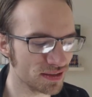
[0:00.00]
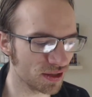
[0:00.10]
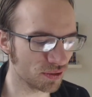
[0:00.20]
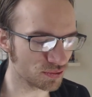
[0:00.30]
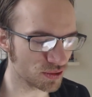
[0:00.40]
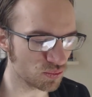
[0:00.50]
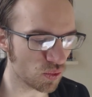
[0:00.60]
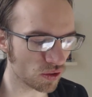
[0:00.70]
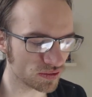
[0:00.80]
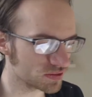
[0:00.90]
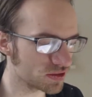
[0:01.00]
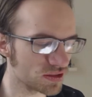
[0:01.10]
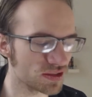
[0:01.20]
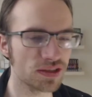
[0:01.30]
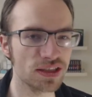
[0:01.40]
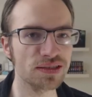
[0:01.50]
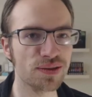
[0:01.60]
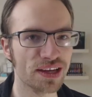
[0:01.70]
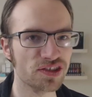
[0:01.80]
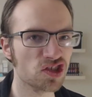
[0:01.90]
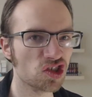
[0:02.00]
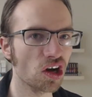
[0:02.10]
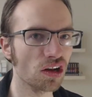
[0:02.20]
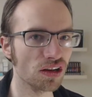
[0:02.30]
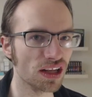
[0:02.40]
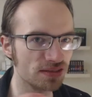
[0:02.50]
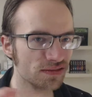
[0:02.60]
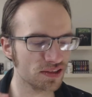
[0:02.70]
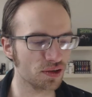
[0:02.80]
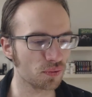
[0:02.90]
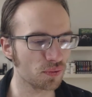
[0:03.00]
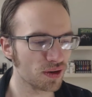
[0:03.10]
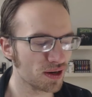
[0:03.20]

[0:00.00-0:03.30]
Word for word: you know, she walks and she sees that skull and, you know,